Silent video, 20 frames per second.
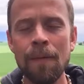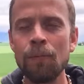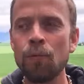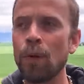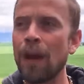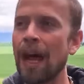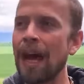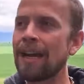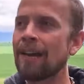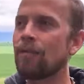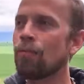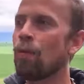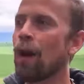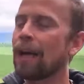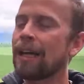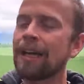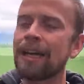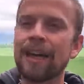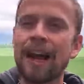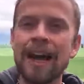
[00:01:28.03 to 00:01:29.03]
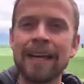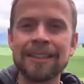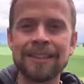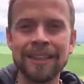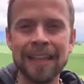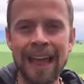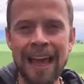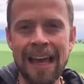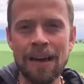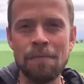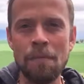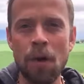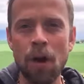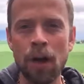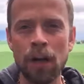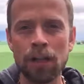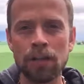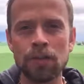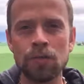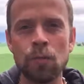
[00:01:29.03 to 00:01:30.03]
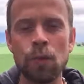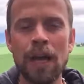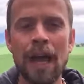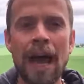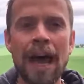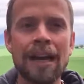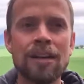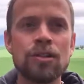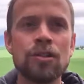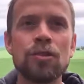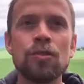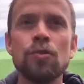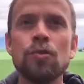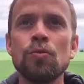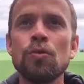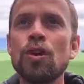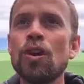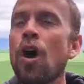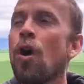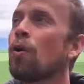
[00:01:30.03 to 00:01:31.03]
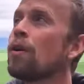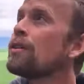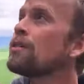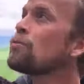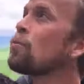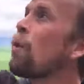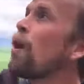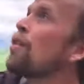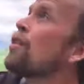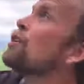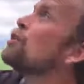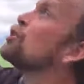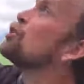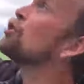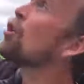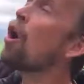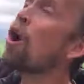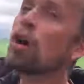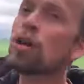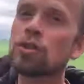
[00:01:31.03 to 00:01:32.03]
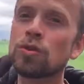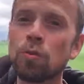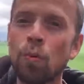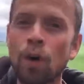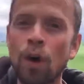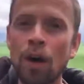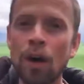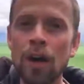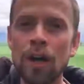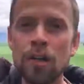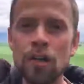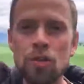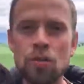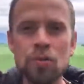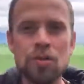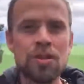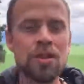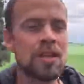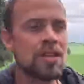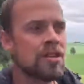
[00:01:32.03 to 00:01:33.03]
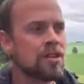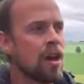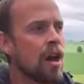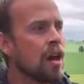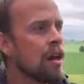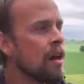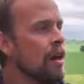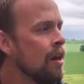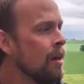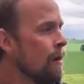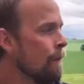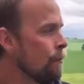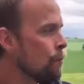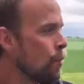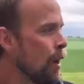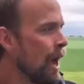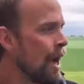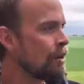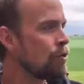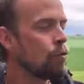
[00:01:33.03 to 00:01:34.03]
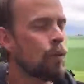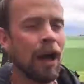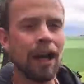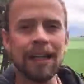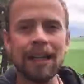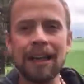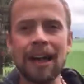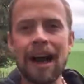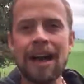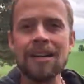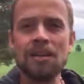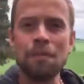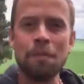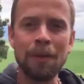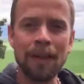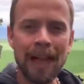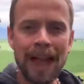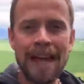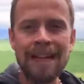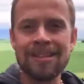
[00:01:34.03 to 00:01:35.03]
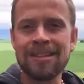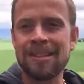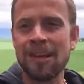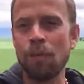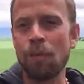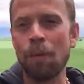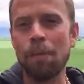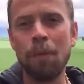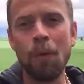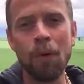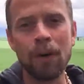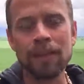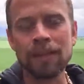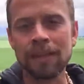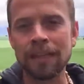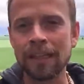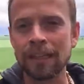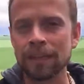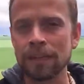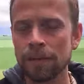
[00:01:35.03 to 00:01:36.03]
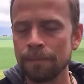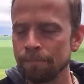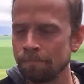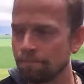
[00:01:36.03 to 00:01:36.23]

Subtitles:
We had to recognize landmarks. We had to notice where the stars were and use the sun. We had to recognize plants that were poisonous.